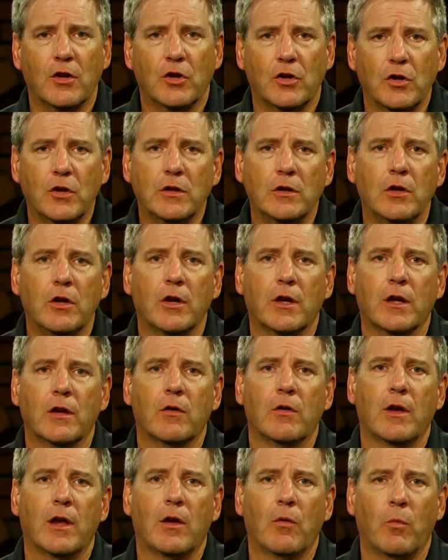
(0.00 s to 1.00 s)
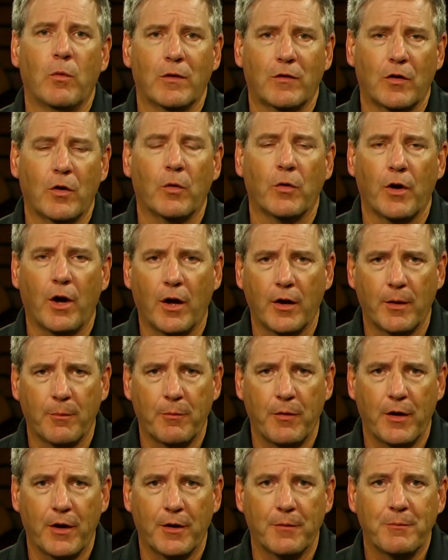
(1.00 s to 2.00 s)
good look at what's going on up
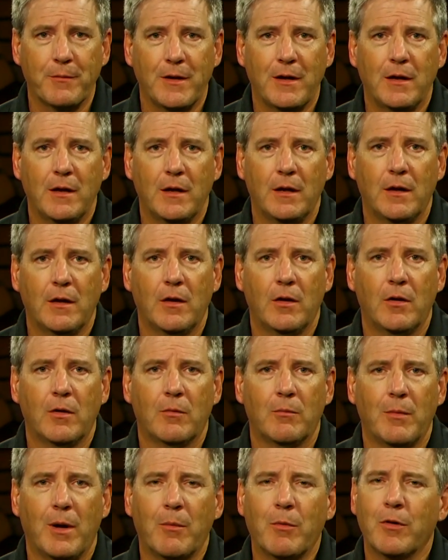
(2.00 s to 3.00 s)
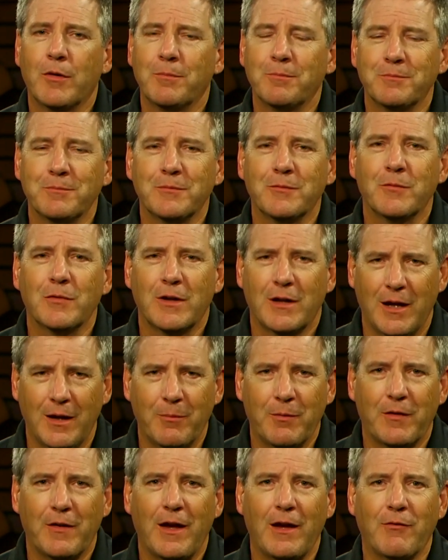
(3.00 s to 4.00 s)
there. Remember, keep
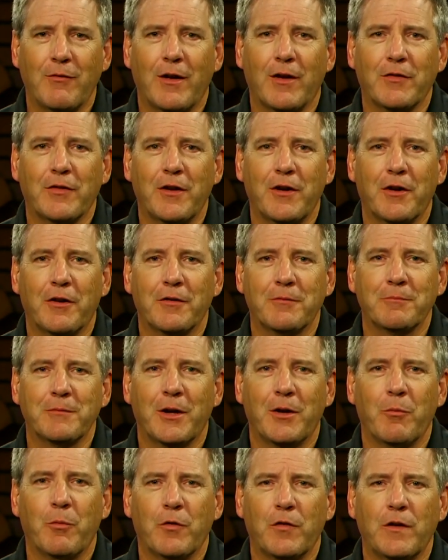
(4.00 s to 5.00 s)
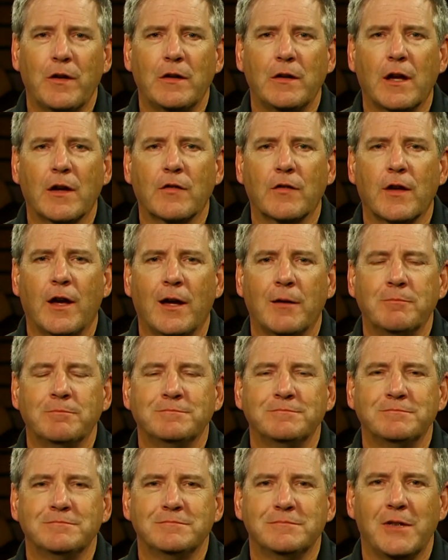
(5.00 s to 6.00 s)
safe out there, and we'll see you next time
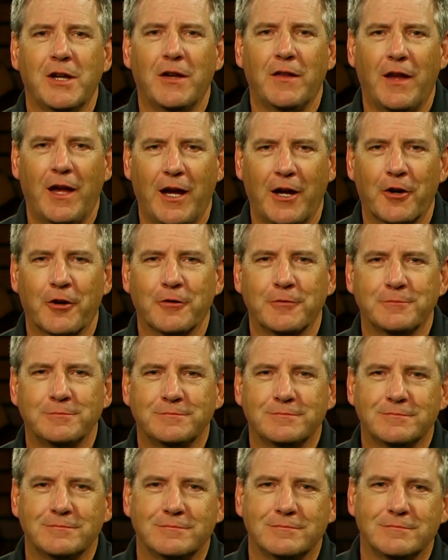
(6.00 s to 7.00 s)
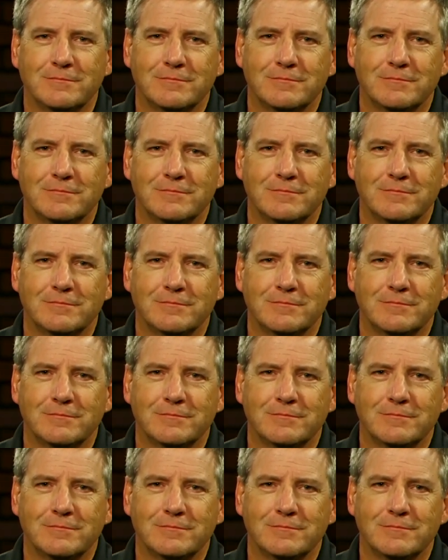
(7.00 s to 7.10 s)
in the hangar.